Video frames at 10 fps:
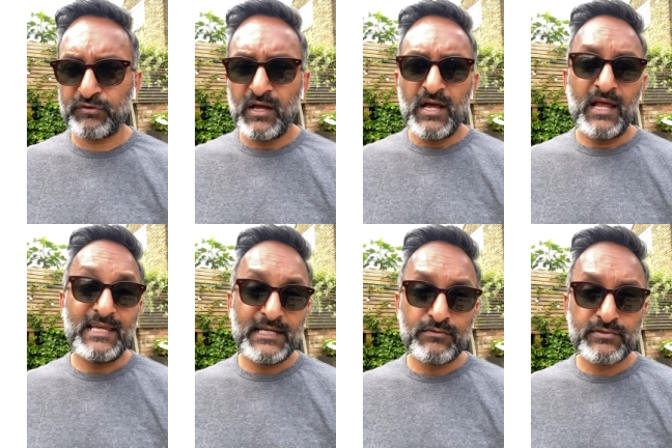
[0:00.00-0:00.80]
And
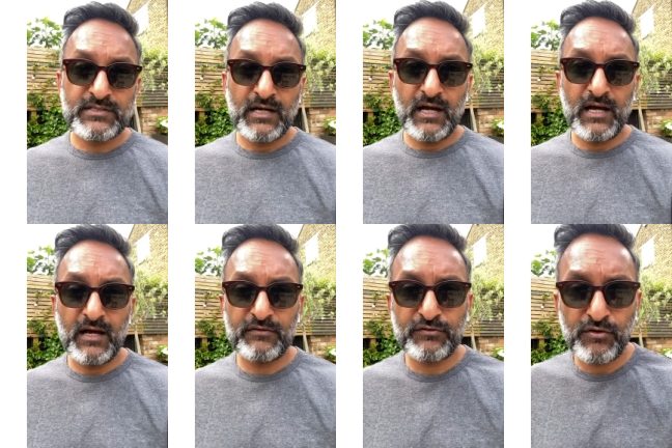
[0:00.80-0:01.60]
legals,
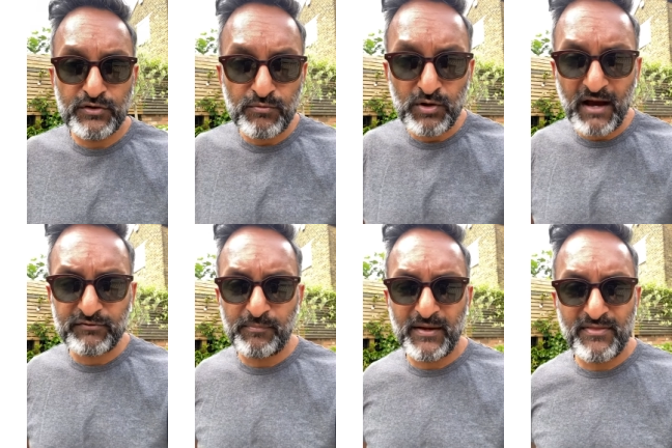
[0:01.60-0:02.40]
uh, so you will have
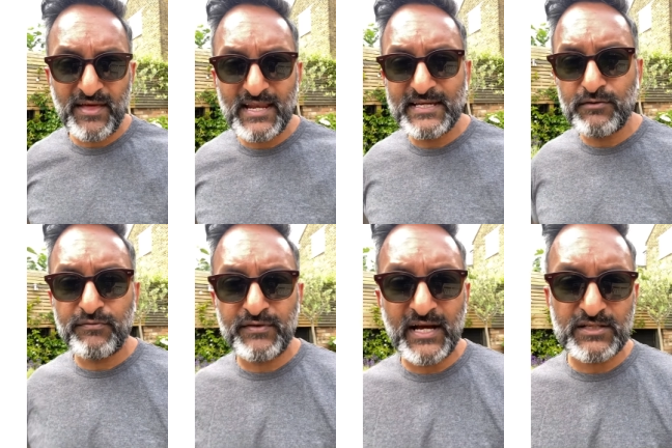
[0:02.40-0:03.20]
to pay their legal
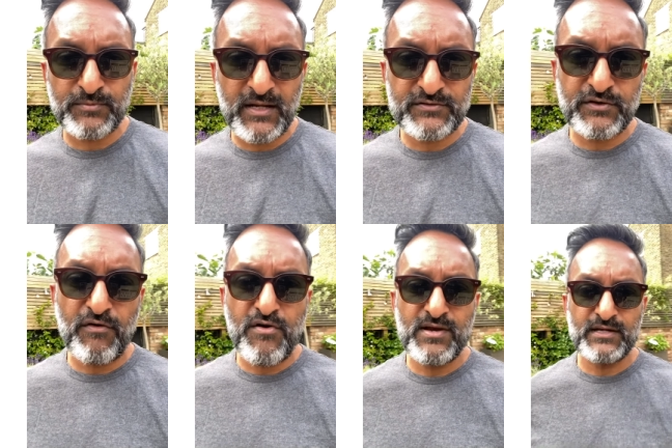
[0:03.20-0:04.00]
fee as well as your
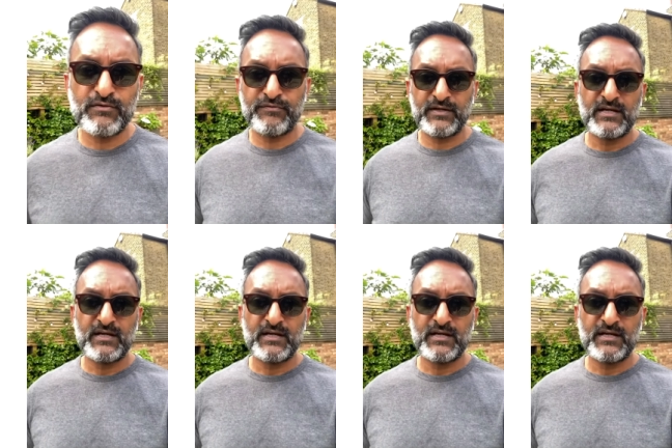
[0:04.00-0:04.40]
own legal fee.